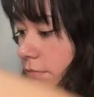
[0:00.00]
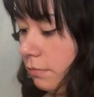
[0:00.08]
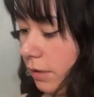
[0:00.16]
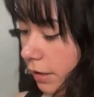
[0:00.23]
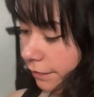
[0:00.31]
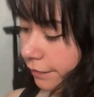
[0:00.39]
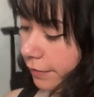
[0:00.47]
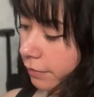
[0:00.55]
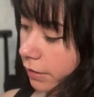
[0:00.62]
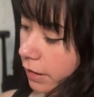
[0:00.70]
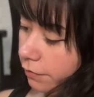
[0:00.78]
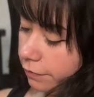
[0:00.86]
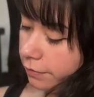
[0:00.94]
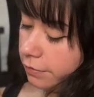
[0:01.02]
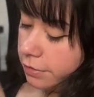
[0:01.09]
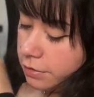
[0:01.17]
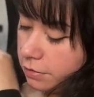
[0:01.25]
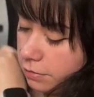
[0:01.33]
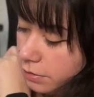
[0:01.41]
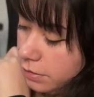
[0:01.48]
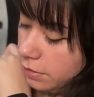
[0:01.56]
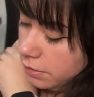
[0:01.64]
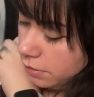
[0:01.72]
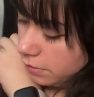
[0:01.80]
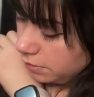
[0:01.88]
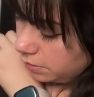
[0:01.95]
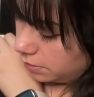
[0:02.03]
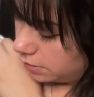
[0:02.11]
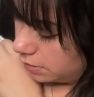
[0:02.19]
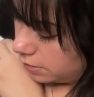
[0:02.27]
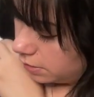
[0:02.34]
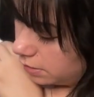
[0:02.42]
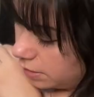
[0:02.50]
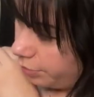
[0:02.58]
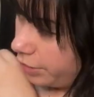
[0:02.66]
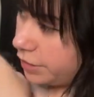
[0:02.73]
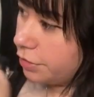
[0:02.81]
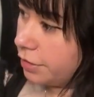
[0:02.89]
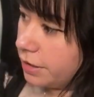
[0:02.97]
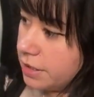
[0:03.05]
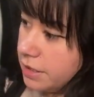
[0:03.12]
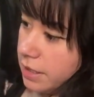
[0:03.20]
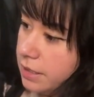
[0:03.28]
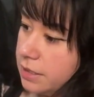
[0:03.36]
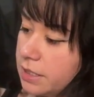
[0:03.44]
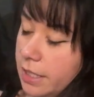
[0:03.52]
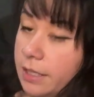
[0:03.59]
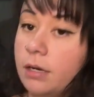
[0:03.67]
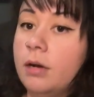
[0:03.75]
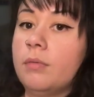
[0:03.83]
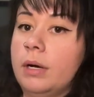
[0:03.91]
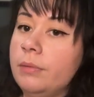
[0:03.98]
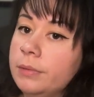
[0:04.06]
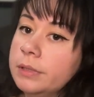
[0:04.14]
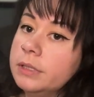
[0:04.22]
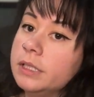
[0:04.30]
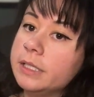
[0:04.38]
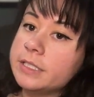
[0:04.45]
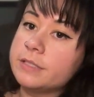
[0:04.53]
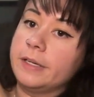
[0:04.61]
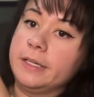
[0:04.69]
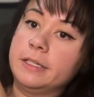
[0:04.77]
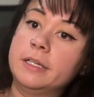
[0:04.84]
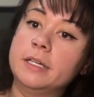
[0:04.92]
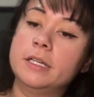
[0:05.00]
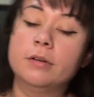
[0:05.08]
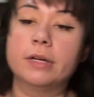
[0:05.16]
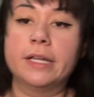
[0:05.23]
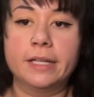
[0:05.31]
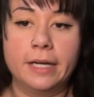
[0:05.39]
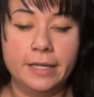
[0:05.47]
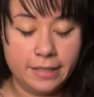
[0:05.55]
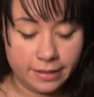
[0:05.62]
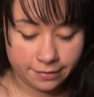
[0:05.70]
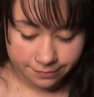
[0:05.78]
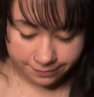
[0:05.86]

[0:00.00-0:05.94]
Gotta figure it out first. I'm pretty sure this is the inside. Oh well, it's fine. You'll get the idea.